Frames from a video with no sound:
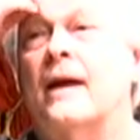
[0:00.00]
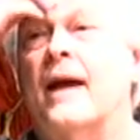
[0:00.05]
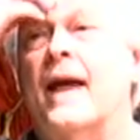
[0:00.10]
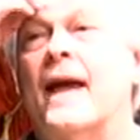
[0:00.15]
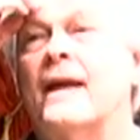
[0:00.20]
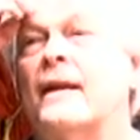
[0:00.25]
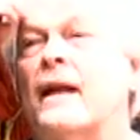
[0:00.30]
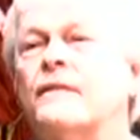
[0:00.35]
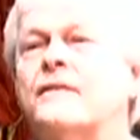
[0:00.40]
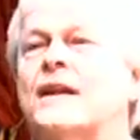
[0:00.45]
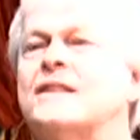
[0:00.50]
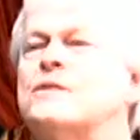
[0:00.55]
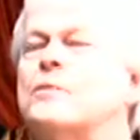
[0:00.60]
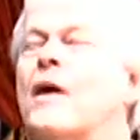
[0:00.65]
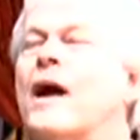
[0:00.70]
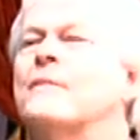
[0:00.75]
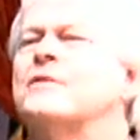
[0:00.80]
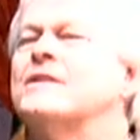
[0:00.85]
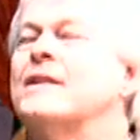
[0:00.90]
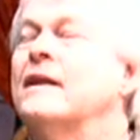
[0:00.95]
And that's
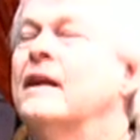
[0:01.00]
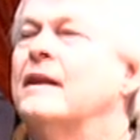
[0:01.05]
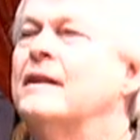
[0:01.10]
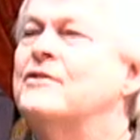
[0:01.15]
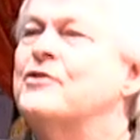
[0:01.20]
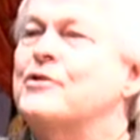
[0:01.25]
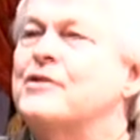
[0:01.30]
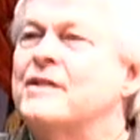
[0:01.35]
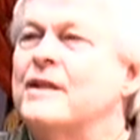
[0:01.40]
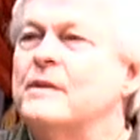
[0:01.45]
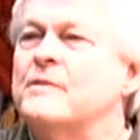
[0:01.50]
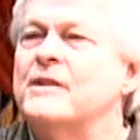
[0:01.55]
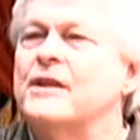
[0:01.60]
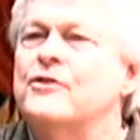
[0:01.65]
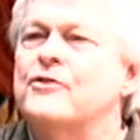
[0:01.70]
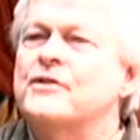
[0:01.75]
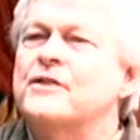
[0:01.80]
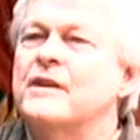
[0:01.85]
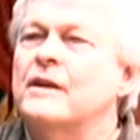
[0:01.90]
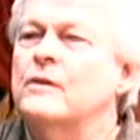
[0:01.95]
why I was thinking, it's
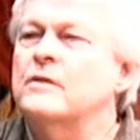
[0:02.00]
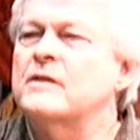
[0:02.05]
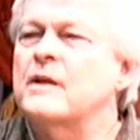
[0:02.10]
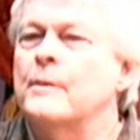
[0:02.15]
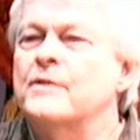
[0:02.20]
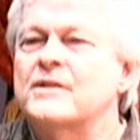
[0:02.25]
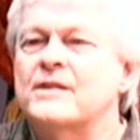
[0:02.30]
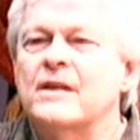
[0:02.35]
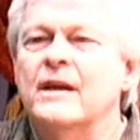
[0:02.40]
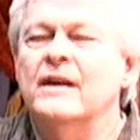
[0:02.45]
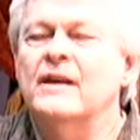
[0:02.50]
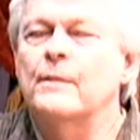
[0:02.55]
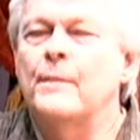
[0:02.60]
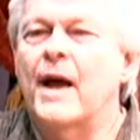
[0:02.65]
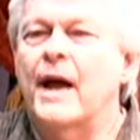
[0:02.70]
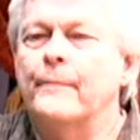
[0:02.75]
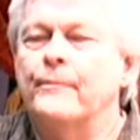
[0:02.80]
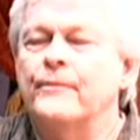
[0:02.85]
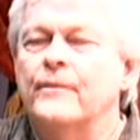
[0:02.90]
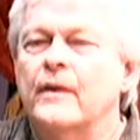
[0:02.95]
interesting because I was thinking
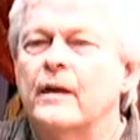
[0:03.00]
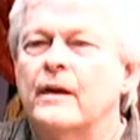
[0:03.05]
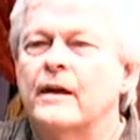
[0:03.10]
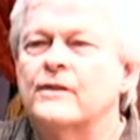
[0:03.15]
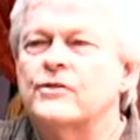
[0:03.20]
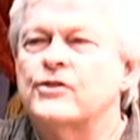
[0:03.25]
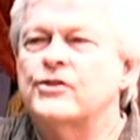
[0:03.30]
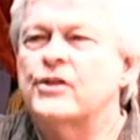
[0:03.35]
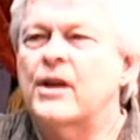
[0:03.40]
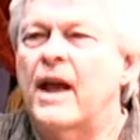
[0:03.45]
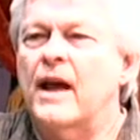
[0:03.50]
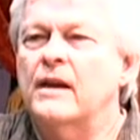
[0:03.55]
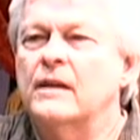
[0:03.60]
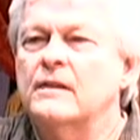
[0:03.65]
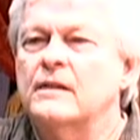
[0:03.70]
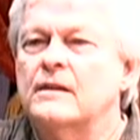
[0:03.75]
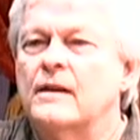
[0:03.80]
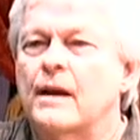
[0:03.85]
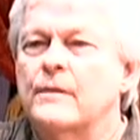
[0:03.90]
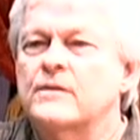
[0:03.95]
about us
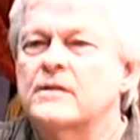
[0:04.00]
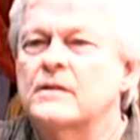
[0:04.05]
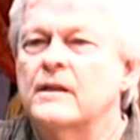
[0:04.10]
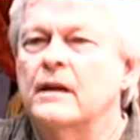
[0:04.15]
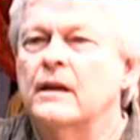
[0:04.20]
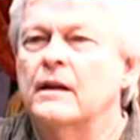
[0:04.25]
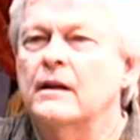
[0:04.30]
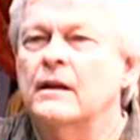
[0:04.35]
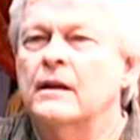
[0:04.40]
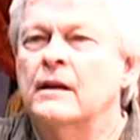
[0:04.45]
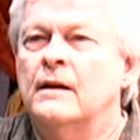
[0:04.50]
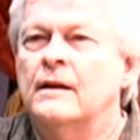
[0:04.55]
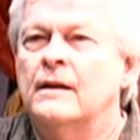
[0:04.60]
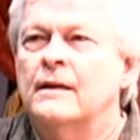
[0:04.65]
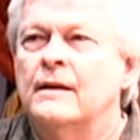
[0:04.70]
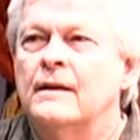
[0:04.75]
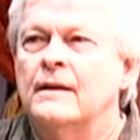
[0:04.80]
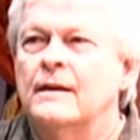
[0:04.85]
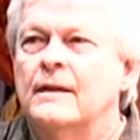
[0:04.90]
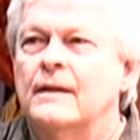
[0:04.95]
chatting today. I was thinking
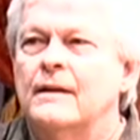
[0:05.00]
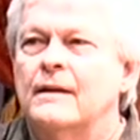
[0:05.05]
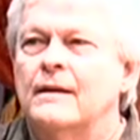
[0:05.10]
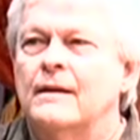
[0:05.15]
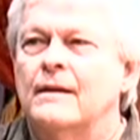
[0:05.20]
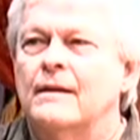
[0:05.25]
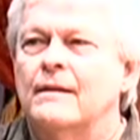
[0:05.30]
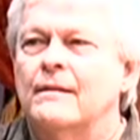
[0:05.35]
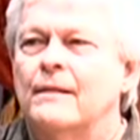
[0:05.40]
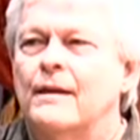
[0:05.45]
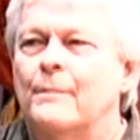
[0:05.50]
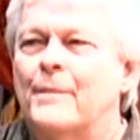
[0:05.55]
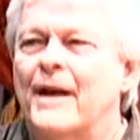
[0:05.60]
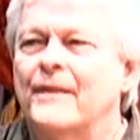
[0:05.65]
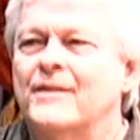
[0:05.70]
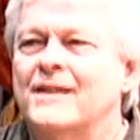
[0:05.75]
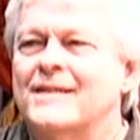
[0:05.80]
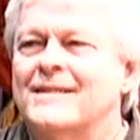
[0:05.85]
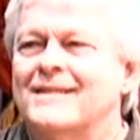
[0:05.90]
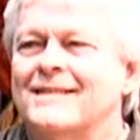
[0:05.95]

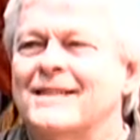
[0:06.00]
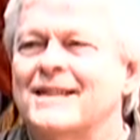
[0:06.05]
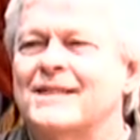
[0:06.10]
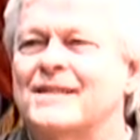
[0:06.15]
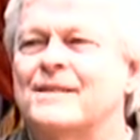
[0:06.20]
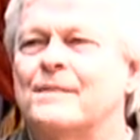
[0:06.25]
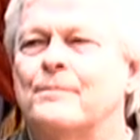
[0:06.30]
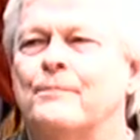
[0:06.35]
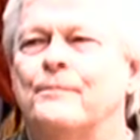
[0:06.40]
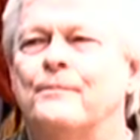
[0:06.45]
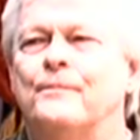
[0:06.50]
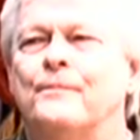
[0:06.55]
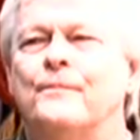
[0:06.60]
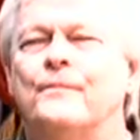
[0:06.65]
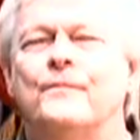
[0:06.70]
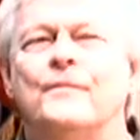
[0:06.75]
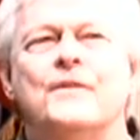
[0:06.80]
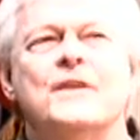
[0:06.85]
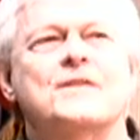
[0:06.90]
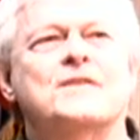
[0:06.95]
about this
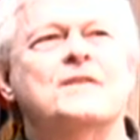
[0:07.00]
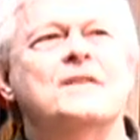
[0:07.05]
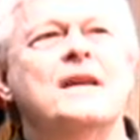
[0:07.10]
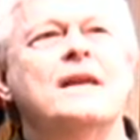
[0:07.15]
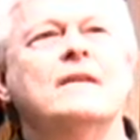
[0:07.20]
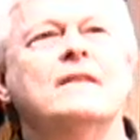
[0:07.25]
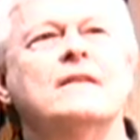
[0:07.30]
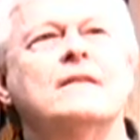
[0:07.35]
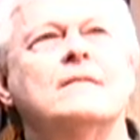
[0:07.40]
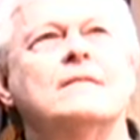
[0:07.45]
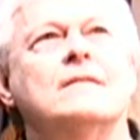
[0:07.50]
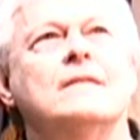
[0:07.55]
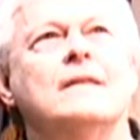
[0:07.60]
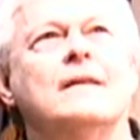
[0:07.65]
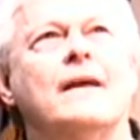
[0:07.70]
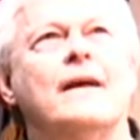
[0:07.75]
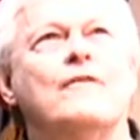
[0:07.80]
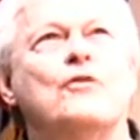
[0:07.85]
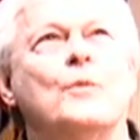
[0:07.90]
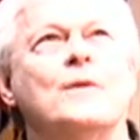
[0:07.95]
thing that
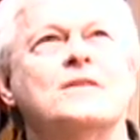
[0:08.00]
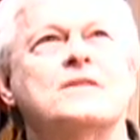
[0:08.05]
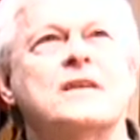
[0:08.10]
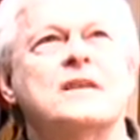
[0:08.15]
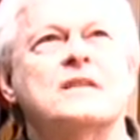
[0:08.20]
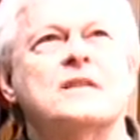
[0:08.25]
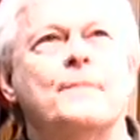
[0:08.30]
everyone says